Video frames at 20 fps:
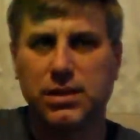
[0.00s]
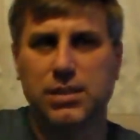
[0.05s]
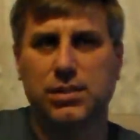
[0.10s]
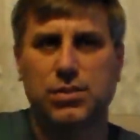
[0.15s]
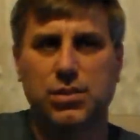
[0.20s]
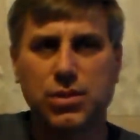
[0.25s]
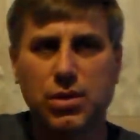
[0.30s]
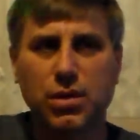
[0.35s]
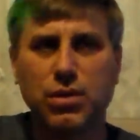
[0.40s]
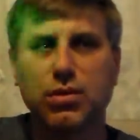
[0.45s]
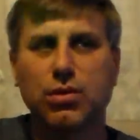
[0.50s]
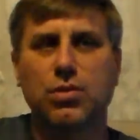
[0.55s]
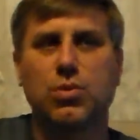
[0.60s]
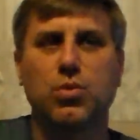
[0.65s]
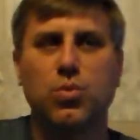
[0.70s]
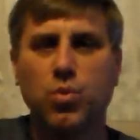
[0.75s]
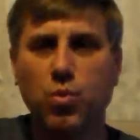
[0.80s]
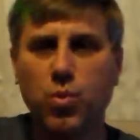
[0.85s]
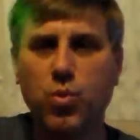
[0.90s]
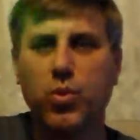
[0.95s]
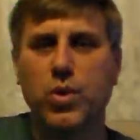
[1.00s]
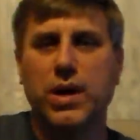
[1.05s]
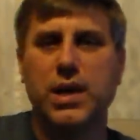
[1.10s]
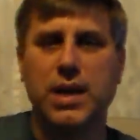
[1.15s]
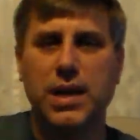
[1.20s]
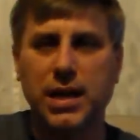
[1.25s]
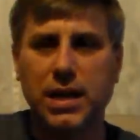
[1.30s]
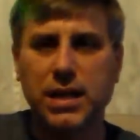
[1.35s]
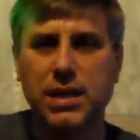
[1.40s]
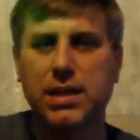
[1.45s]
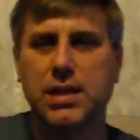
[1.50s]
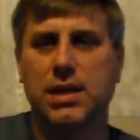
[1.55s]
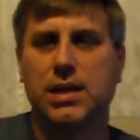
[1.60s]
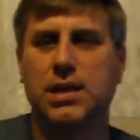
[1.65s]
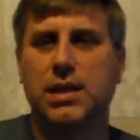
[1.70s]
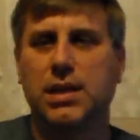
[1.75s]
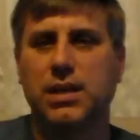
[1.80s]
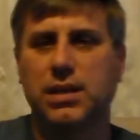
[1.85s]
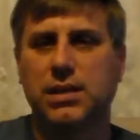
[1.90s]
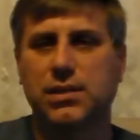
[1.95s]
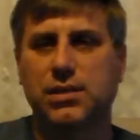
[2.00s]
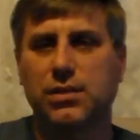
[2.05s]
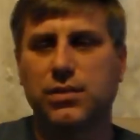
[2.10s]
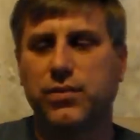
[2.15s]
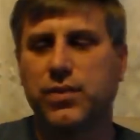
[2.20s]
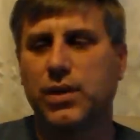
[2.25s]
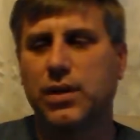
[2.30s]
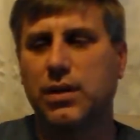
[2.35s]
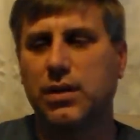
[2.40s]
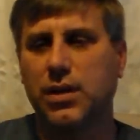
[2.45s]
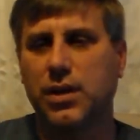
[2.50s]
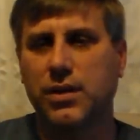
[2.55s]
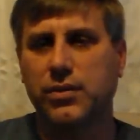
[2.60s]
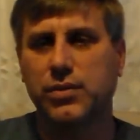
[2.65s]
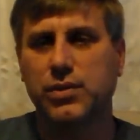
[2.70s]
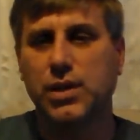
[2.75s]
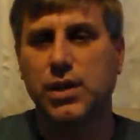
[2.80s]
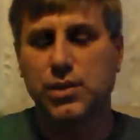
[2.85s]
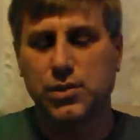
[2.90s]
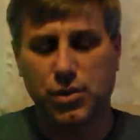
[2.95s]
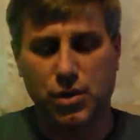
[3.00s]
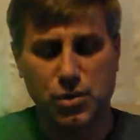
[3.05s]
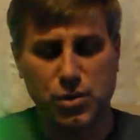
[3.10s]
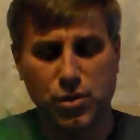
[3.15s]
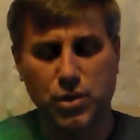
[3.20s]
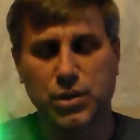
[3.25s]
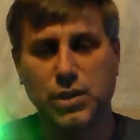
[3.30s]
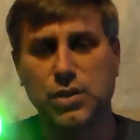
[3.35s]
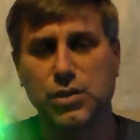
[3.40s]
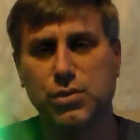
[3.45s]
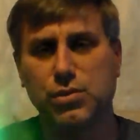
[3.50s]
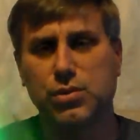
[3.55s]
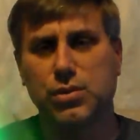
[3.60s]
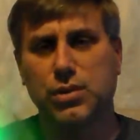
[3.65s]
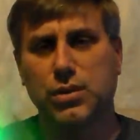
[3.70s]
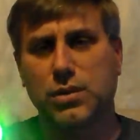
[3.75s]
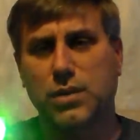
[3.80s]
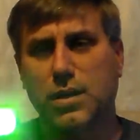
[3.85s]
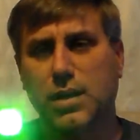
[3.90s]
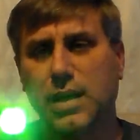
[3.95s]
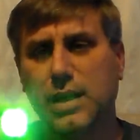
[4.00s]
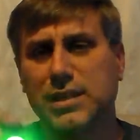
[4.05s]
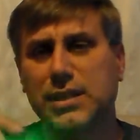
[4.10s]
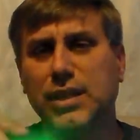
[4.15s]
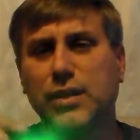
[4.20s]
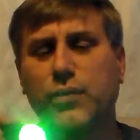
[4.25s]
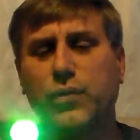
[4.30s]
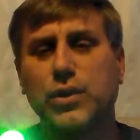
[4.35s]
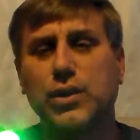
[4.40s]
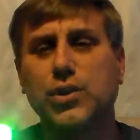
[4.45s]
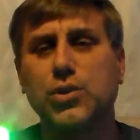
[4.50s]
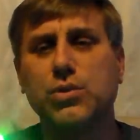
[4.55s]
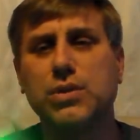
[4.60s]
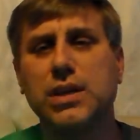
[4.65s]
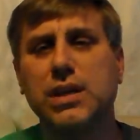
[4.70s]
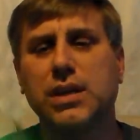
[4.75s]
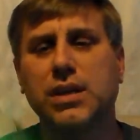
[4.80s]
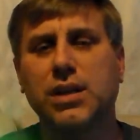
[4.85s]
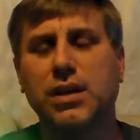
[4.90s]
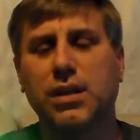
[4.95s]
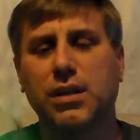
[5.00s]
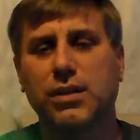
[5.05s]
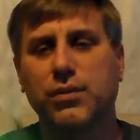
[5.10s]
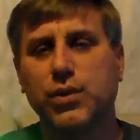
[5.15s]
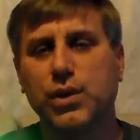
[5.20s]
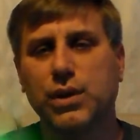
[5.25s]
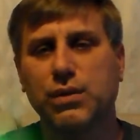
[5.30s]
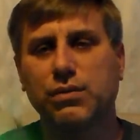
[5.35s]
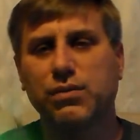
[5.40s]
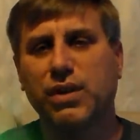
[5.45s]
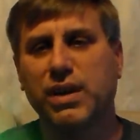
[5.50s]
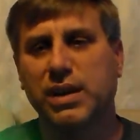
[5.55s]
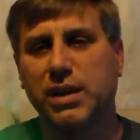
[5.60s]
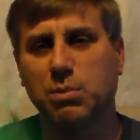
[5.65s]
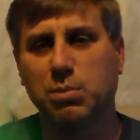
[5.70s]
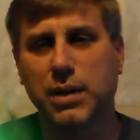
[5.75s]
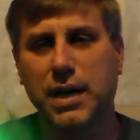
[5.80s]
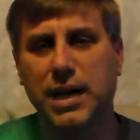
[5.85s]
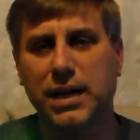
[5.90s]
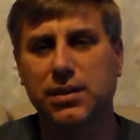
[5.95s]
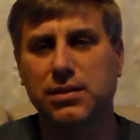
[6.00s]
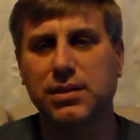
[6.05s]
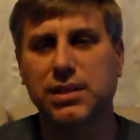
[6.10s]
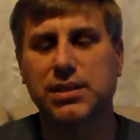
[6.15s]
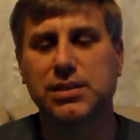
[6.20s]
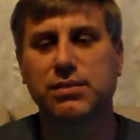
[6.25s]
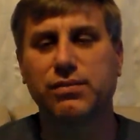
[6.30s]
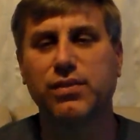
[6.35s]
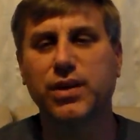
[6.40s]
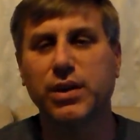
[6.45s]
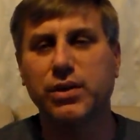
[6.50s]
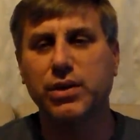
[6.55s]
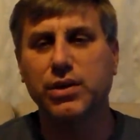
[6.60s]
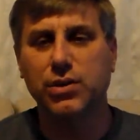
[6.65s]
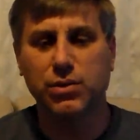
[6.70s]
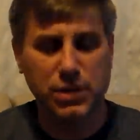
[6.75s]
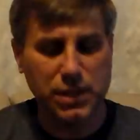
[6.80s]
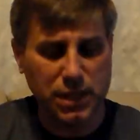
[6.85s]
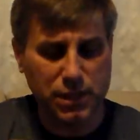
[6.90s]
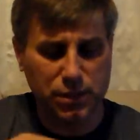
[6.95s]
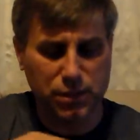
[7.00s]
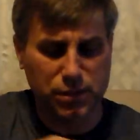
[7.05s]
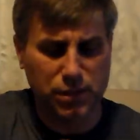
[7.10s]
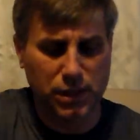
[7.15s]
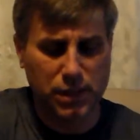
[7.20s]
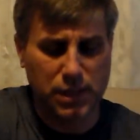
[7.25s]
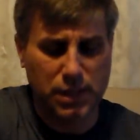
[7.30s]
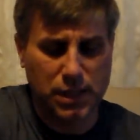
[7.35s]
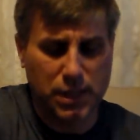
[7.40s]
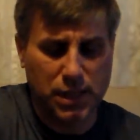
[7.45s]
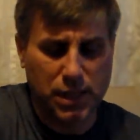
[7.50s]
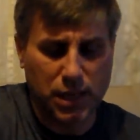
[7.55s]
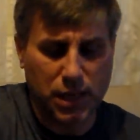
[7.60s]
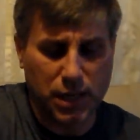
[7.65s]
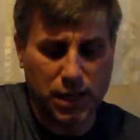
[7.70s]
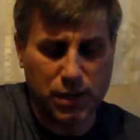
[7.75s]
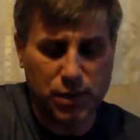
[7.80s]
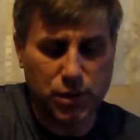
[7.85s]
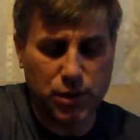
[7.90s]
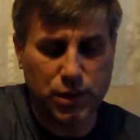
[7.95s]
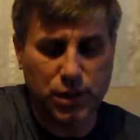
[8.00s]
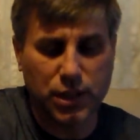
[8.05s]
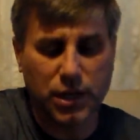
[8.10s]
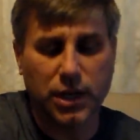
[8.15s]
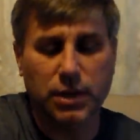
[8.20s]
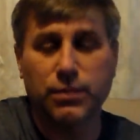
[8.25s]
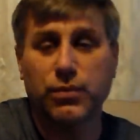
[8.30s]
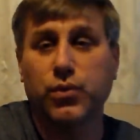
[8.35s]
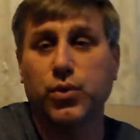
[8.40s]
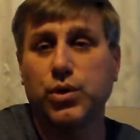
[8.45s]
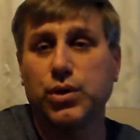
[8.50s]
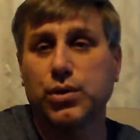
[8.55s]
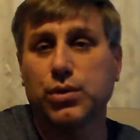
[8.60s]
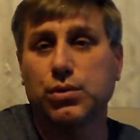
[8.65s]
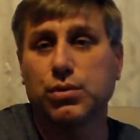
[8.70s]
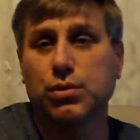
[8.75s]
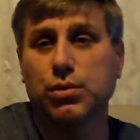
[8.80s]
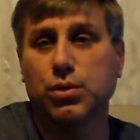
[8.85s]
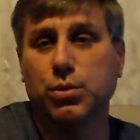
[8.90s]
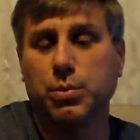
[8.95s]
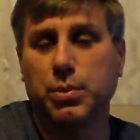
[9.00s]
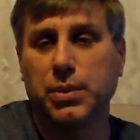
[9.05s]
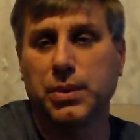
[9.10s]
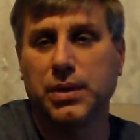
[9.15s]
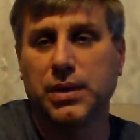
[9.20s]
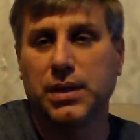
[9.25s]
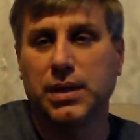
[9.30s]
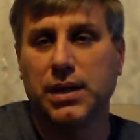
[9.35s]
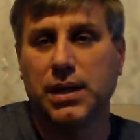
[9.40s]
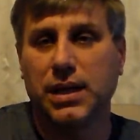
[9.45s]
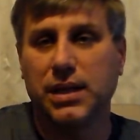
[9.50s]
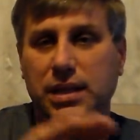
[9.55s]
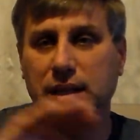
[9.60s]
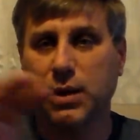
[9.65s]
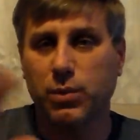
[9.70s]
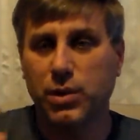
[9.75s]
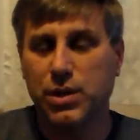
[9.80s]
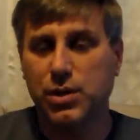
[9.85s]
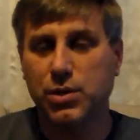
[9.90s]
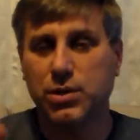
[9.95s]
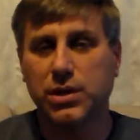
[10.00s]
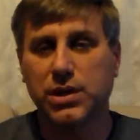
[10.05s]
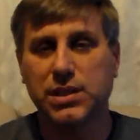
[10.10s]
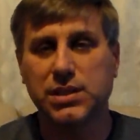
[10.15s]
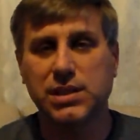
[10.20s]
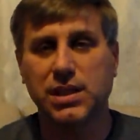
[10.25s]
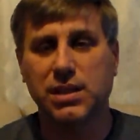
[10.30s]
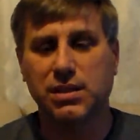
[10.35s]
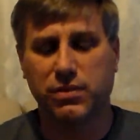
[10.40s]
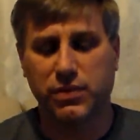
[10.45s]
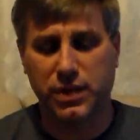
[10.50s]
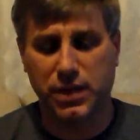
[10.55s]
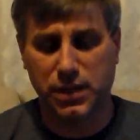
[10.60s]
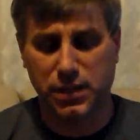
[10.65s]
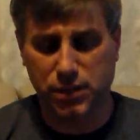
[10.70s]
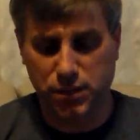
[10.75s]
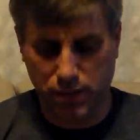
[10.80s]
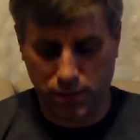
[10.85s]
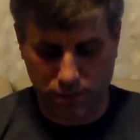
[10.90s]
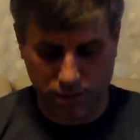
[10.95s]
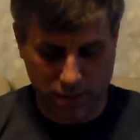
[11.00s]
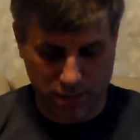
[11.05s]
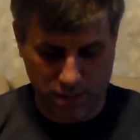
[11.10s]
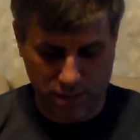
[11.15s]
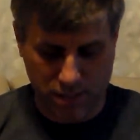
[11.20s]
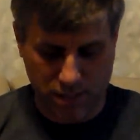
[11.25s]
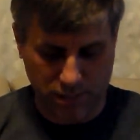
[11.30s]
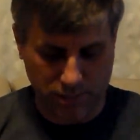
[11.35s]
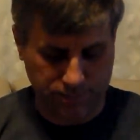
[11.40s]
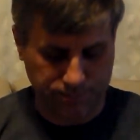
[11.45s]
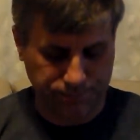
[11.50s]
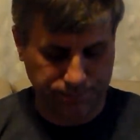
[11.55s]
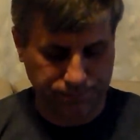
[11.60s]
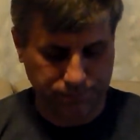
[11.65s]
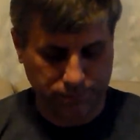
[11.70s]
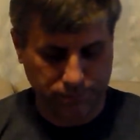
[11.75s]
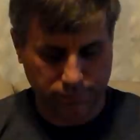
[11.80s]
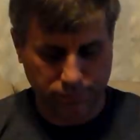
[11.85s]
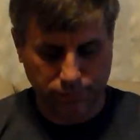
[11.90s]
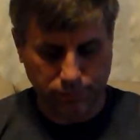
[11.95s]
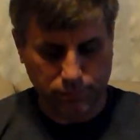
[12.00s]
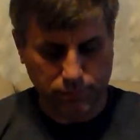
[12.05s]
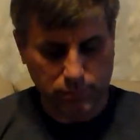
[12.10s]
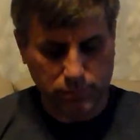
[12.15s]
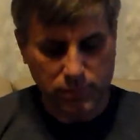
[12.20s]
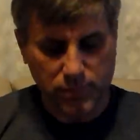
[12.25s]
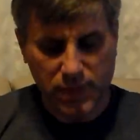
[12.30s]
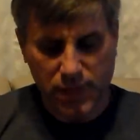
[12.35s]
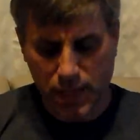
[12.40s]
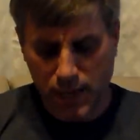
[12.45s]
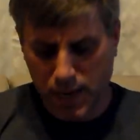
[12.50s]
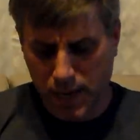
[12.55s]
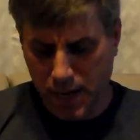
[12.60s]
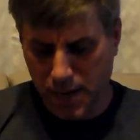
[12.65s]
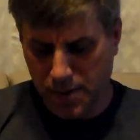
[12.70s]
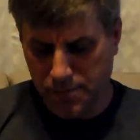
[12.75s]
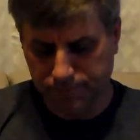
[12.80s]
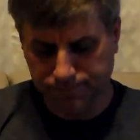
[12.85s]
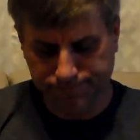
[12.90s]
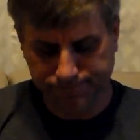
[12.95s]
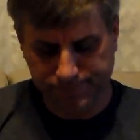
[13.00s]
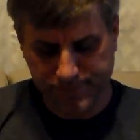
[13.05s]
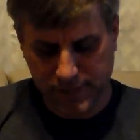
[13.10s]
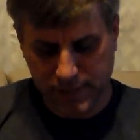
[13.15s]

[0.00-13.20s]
There's no way it's going to fall off. So you could use a different, unique color. If you can find a bottle that's very unique, uh, you can cut them for your group, and that way you can identify each other at night. Um,